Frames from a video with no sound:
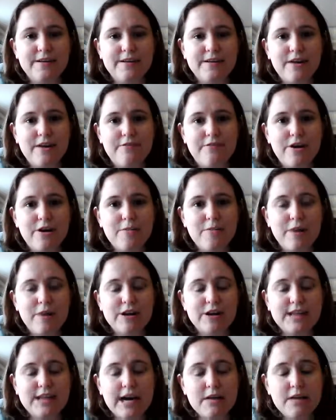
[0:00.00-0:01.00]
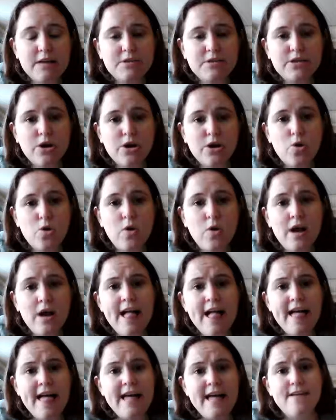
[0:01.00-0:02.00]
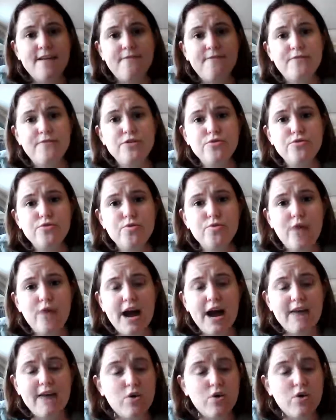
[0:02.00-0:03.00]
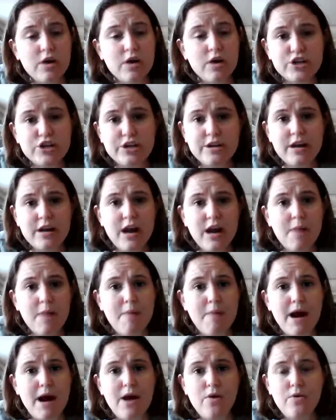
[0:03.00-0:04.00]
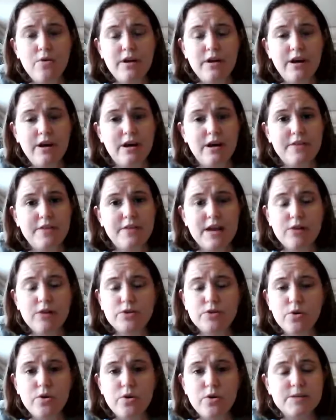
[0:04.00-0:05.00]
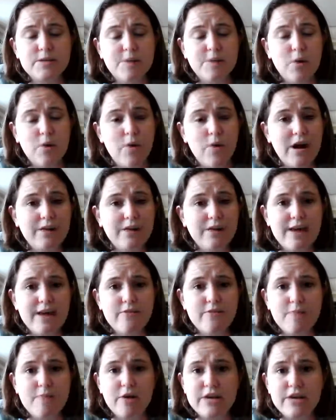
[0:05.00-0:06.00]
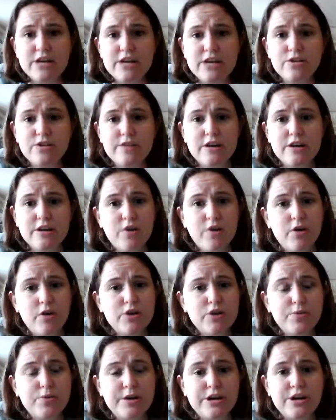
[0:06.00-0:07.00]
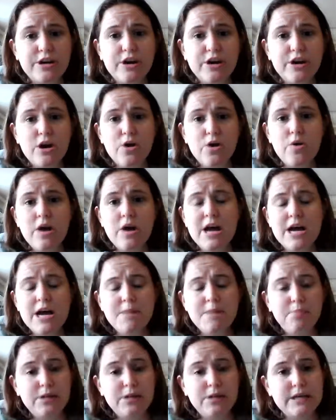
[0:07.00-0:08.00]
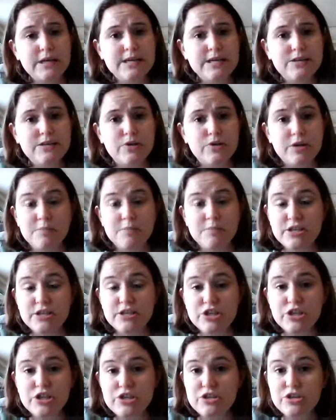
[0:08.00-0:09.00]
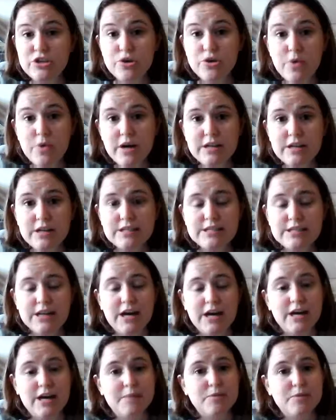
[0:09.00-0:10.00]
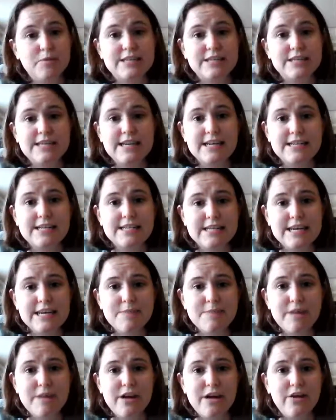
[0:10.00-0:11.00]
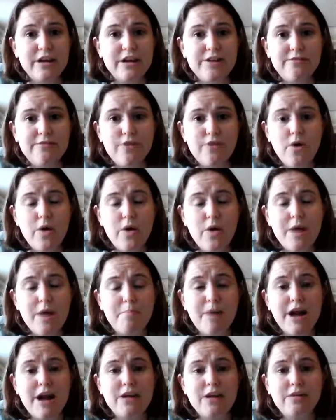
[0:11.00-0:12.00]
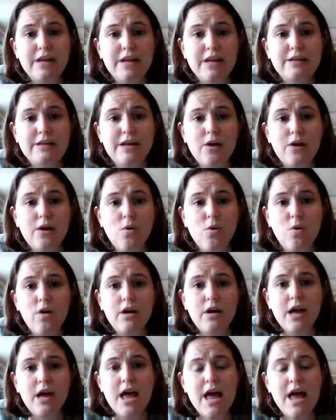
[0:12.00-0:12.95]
a fair amount of time. So if you have a question about the outdoors, about wildlife, about nature that you've always wanted to know, please, you can message it to us. You can send us an email, info@bayouland.org,